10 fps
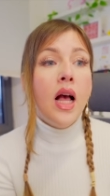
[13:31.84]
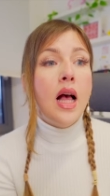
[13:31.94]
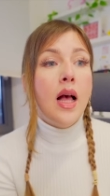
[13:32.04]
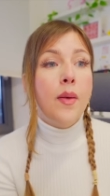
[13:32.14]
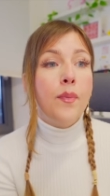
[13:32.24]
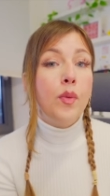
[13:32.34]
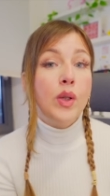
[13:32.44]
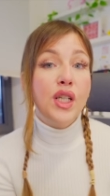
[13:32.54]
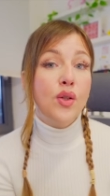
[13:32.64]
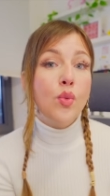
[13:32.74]
um,
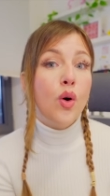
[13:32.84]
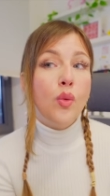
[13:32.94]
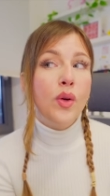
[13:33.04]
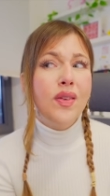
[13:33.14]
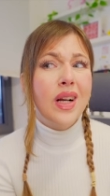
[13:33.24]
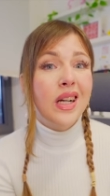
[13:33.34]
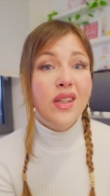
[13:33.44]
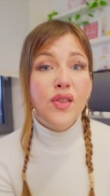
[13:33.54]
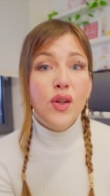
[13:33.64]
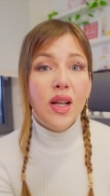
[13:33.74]
which is what we've kind
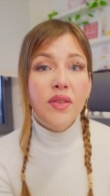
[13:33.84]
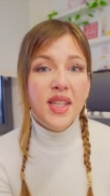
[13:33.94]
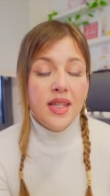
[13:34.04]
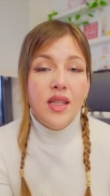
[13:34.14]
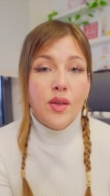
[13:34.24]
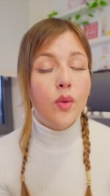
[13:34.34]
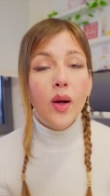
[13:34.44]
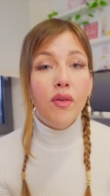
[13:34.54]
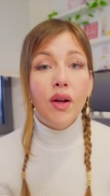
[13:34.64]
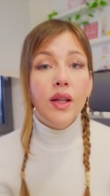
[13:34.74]
of done ever since.
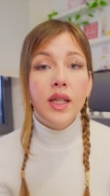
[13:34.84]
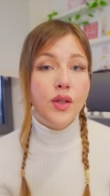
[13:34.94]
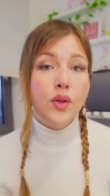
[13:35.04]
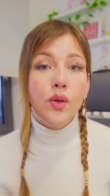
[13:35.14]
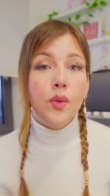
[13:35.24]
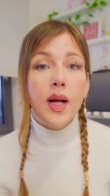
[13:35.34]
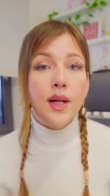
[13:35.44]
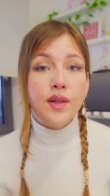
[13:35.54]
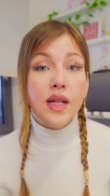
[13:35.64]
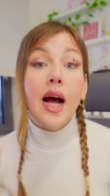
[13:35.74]
Quite frankly you don't know where to
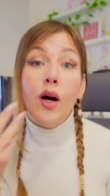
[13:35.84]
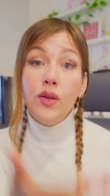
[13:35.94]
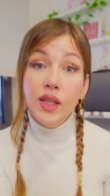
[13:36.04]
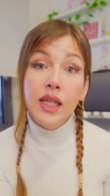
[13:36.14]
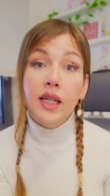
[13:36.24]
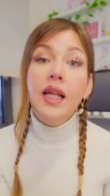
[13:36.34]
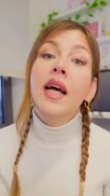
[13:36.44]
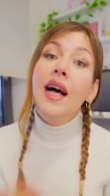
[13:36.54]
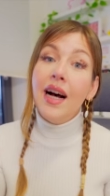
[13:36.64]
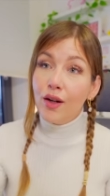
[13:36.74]
start until
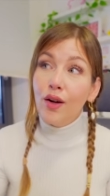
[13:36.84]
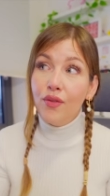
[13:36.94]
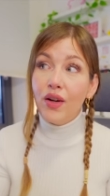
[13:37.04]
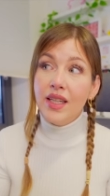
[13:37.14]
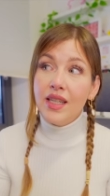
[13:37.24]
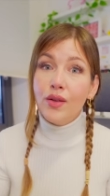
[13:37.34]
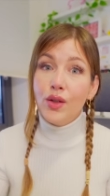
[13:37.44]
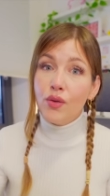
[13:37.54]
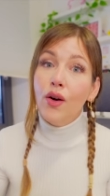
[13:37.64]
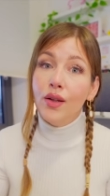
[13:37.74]
I got invited out
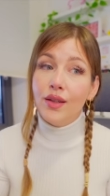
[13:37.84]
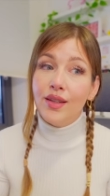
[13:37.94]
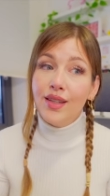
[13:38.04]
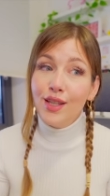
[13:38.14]
to Roland